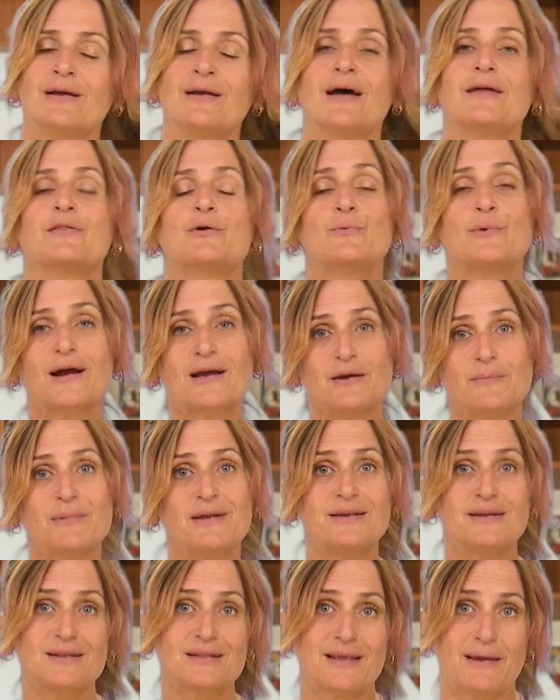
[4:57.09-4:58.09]
and the
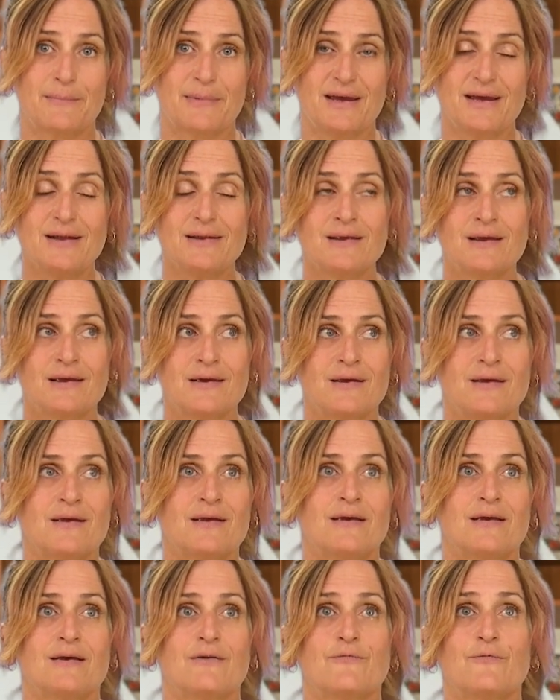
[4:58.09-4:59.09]
recommended limit
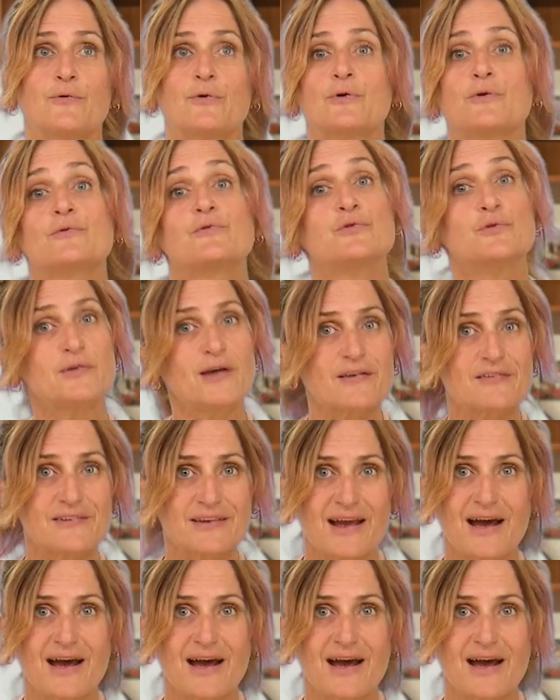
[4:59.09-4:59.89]
for 2,000